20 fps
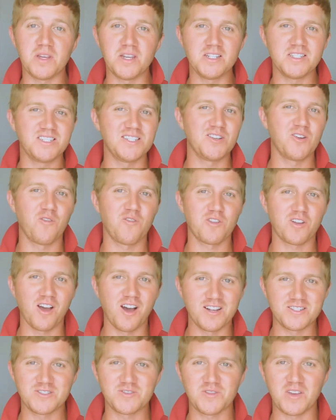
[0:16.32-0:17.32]
PC over
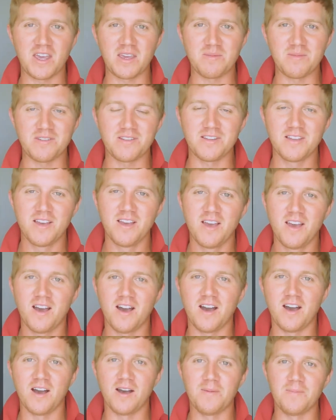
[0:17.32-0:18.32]
console gaming.
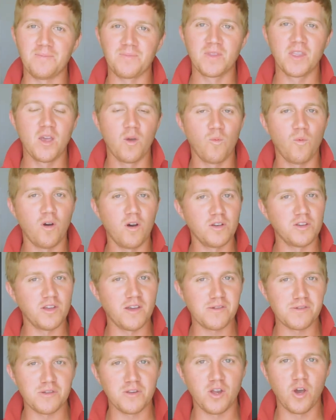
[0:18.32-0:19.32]
Um, well,
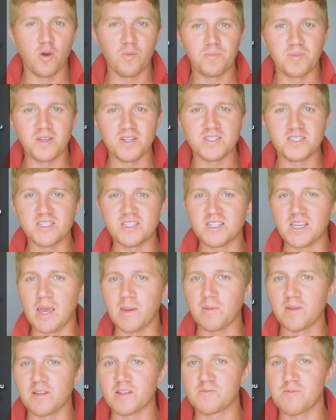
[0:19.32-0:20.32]
as you know, PC
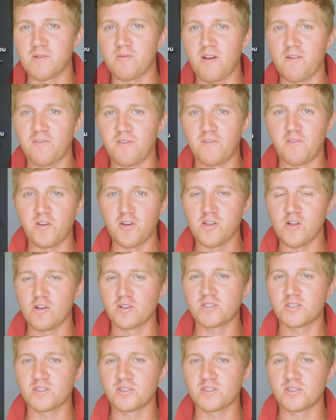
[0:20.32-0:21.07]
gaming has been around for a very